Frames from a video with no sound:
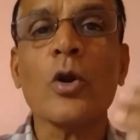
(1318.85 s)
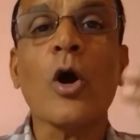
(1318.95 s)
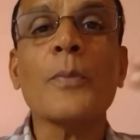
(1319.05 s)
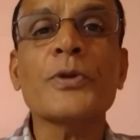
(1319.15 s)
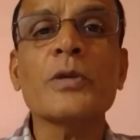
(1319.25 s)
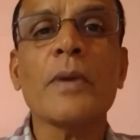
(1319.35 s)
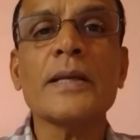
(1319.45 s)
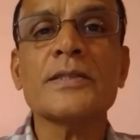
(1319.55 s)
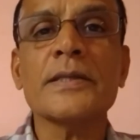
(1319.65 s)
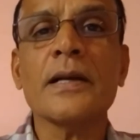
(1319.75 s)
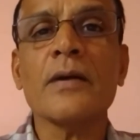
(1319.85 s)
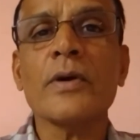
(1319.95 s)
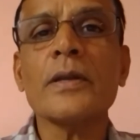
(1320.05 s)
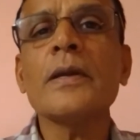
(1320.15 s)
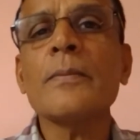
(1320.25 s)
optimizing our
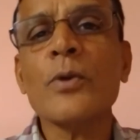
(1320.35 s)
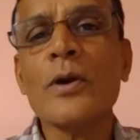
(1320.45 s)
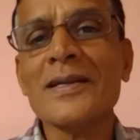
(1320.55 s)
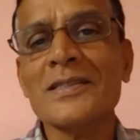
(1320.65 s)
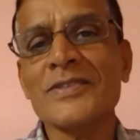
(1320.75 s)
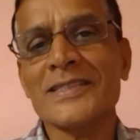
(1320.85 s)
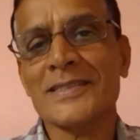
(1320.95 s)
productivity,